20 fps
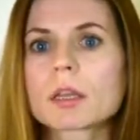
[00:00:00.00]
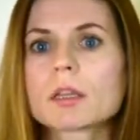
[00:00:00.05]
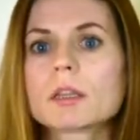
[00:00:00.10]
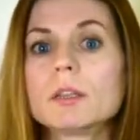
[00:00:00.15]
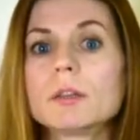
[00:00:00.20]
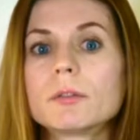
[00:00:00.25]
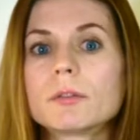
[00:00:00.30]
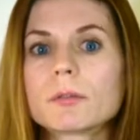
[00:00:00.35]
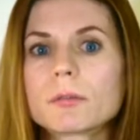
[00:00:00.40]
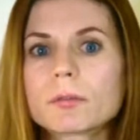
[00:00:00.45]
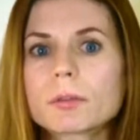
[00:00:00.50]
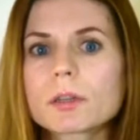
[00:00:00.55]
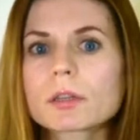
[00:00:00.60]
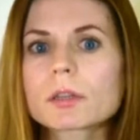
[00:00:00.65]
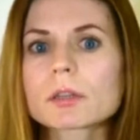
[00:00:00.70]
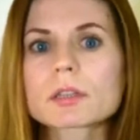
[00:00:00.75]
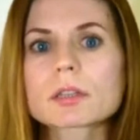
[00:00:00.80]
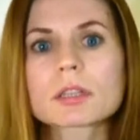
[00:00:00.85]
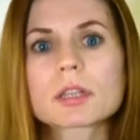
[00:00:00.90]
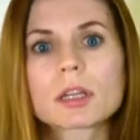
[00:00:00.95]
The
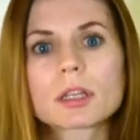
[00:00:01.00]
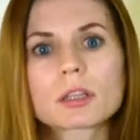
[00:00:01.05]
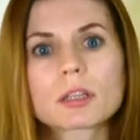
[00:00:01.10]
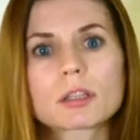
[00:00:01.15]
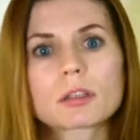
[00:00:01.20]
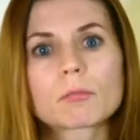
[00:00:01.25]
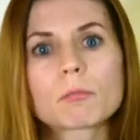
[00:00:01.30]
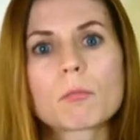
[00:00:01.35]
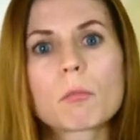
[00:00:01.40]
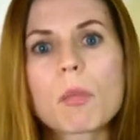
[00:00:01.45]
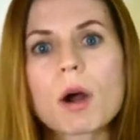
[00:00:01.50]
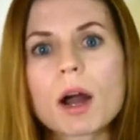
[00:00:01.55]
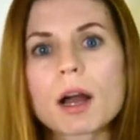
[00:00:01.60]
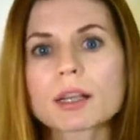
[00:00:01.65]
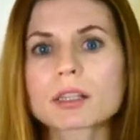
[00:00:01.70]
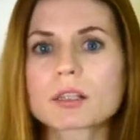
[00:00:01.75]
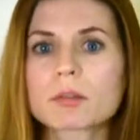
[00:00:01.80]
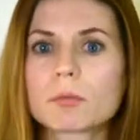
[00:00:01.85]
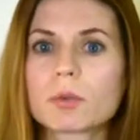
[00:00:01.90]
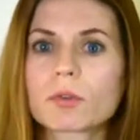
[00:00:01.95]
fields that
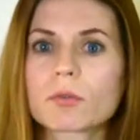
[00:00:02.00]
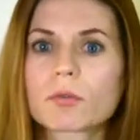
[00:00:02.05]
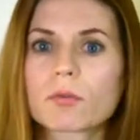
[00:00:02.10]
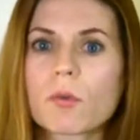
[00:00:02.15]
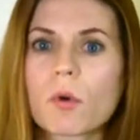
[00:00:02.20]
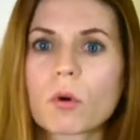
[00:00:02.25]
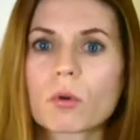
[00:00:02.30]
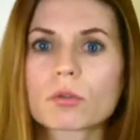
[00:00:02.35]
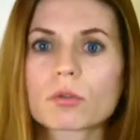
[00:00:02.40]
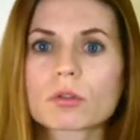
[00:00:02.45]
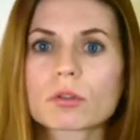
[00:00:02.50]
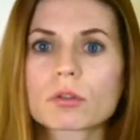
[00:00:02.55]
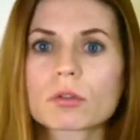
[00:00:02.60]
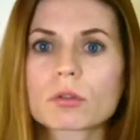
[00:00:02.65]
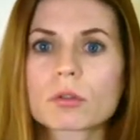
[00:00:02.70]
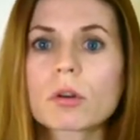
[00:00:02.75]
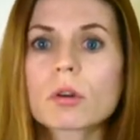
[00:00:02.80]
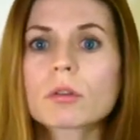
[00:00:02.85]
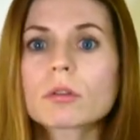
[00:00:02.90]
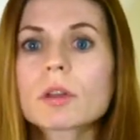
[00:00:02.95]
must be
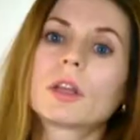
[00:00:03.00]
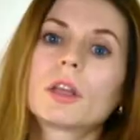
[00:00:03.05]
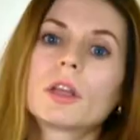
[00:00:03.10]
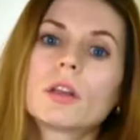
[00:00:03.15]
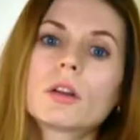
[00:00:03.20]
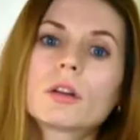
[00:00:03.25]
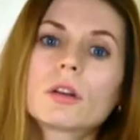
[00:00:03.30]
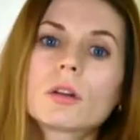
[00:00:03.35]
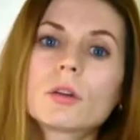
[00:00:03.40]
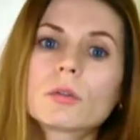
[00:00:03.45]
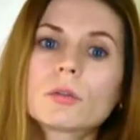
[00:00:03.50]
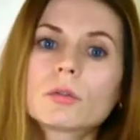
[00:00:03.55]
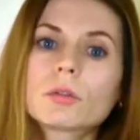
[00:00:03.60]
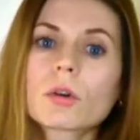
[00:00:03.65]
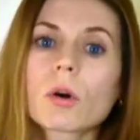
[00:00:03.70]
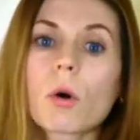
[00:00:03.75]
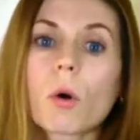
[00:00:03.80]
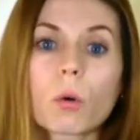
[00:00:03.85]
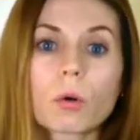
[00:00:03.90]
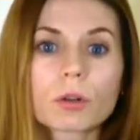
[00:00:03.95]
focused on include
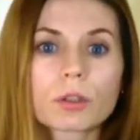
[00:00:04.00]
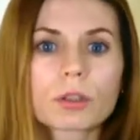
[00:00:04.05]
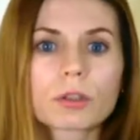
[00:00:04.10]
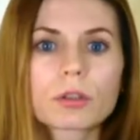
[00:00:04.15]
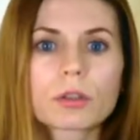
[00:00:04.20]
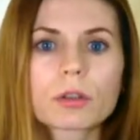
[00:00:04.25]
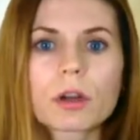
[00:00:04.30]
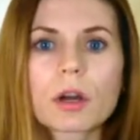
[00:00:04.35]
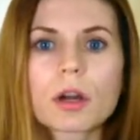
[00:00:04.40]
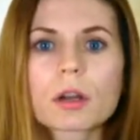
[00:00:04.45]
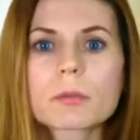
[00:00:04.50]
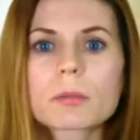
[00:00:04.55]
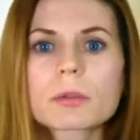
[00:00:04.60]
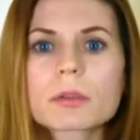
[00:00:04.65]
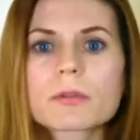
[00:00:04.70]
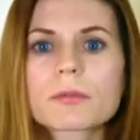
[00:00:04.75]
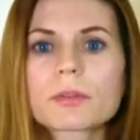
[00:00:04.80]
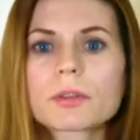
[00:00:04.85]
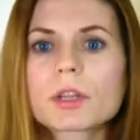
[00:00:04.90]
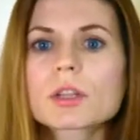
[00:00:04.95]
order
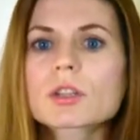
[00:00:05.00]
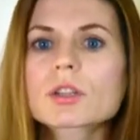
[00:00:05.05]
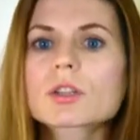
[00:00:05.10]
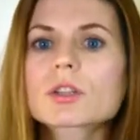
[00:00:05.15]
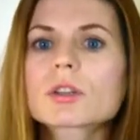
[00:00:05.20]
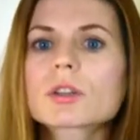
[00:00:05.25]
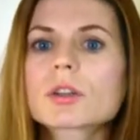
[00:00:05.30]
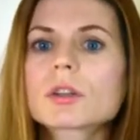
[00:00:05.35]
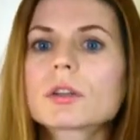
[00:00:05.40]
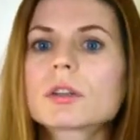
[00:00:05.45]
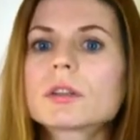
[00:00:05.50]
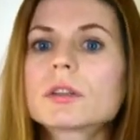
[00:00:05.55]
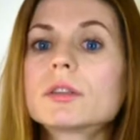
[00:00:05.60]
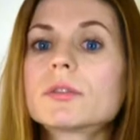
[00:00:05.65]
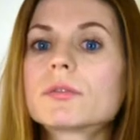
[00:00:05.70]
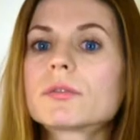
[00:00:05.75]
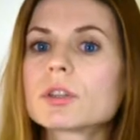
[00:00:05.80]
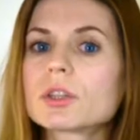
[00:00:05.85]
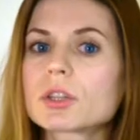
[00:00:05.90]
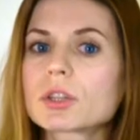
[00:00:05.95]
types, financial
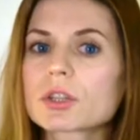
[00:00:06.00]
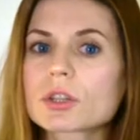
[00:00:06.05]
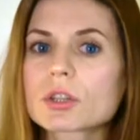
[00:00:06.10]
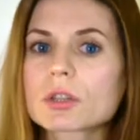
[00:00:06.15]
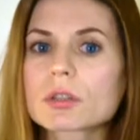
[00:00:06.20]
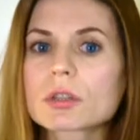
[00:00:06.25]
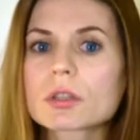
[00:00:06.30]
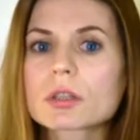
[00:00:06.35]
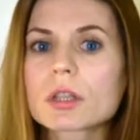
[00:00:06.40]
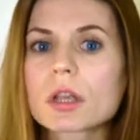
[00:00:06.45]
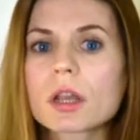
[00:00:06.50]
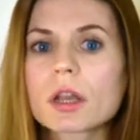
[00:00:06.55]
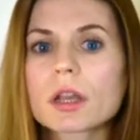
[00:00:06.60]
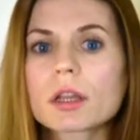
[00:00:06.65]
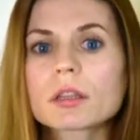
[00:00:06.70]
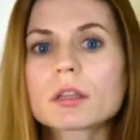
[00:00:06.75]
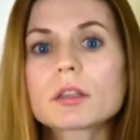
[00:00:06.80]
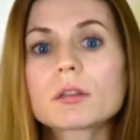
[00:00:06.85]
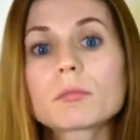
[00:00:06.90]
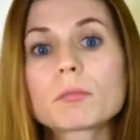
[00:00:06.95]
definitions,
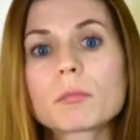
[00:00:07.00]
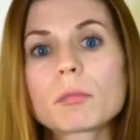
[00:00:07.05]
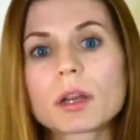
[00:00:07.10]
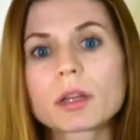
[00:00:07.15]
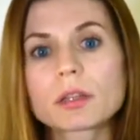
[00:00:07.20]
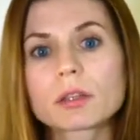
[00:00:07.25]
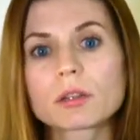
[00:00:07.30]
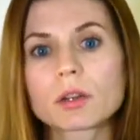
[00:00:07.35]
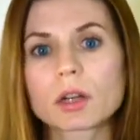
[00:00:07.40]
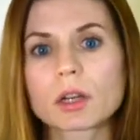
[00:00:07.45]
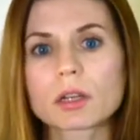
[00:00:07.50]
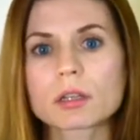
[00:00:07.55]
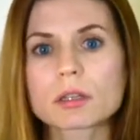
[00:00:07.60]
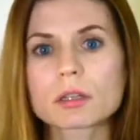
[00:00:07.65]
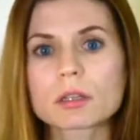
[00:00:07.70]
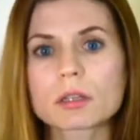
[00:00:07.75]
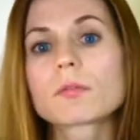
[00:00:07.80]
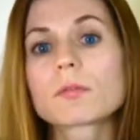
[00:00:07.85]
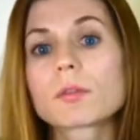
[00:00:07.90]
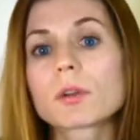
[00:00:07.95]
and
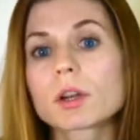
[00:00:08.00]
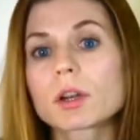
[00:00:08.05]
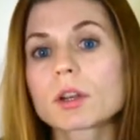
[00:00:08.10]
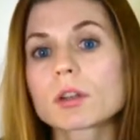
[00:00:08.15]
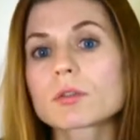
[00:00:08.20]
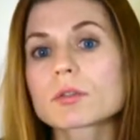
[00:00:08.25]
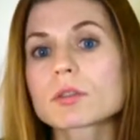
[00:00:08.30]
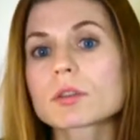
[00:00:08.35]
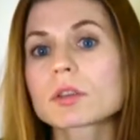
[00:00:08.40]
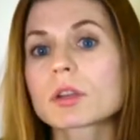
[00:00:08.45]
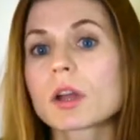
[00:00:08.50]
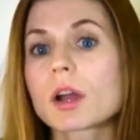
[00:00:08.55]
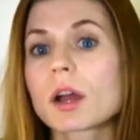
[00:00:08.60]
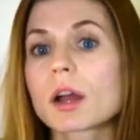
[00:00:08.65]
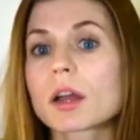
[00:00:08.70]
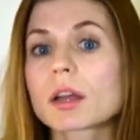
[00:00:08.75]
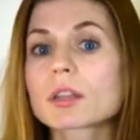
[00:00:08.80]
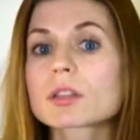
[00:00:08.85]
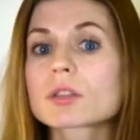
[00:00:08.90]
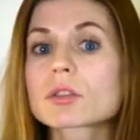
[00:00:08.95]
metrics, various
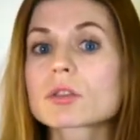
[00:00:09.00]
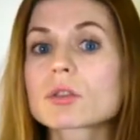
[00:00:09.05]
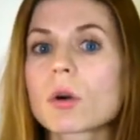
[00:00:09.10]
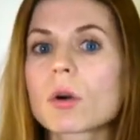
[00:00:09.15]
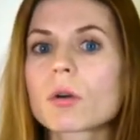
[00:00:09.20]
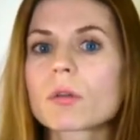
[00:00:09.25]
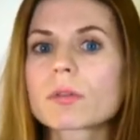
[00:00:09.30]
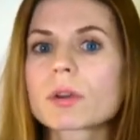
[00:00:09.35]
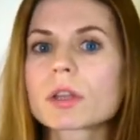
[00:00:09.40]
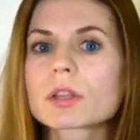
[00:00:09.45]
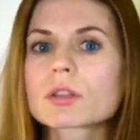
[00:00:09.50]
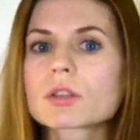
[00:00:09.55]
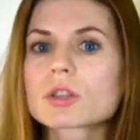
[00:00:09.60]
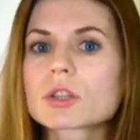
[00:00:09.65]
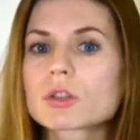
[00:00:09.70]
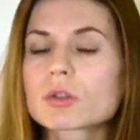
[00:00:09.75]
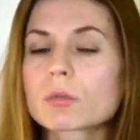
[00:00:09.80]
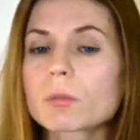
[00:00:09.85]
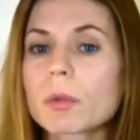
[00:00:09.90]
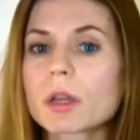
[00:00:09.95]
kinds of
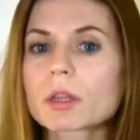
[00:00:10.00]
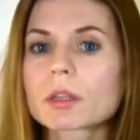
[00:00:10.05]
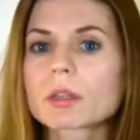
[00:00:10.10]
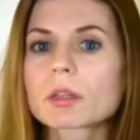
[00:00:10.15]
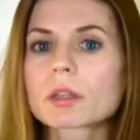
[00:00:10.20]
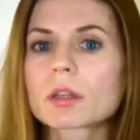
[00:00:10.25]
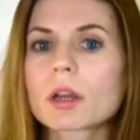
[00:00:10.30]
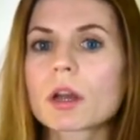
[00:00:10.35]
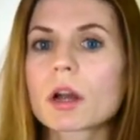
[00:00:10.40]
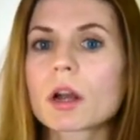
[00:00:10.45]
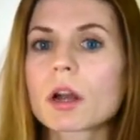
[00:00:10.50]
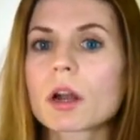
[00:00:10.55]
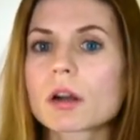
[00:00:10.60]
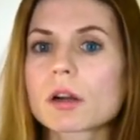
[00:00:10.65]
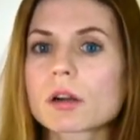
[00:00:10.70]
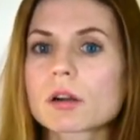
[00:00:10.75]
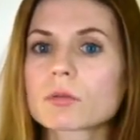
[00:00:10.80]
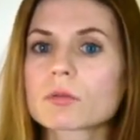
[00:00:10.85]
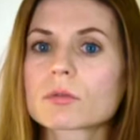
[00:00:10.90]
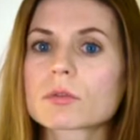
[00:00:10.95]
instrument
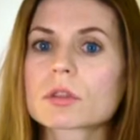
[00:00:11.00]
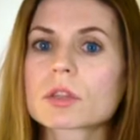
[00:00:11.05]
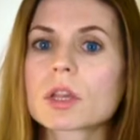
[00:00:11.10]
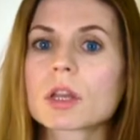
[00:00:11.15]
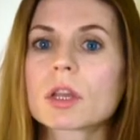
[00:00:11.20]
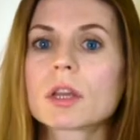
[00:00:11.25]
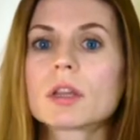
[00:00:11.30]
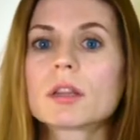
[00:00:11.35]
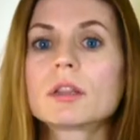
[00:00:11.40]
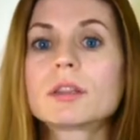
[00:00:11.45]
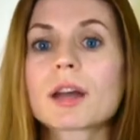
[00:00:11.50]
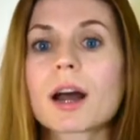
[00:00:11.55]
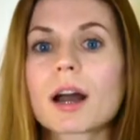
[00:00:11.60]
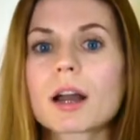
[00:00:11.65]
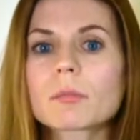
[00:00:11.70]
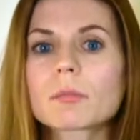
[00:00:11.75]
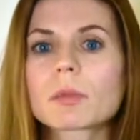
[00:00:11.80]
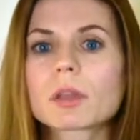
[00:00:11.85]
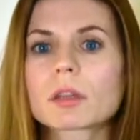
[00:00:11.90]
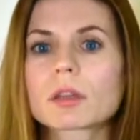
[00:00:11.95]
accounts,
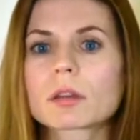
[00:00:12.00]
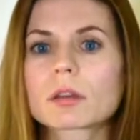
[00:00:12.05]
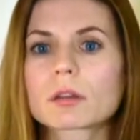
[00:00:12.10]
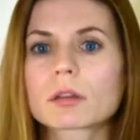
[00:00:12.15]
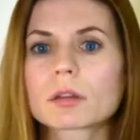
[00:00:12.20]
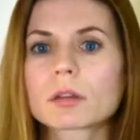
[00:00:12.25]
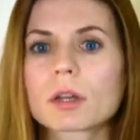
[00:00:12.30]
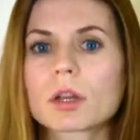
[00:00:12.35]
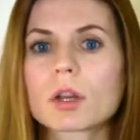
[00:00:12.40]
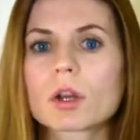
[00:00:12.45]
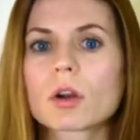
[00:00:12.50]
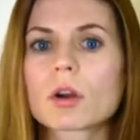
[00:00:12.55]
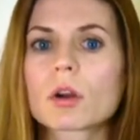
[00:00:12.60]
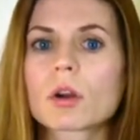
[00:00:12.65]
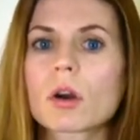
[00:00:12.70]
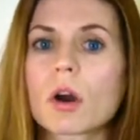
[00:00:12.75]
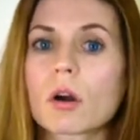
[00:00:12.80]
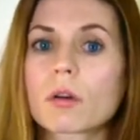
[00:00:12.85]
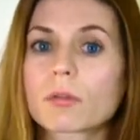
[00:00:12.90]
timing of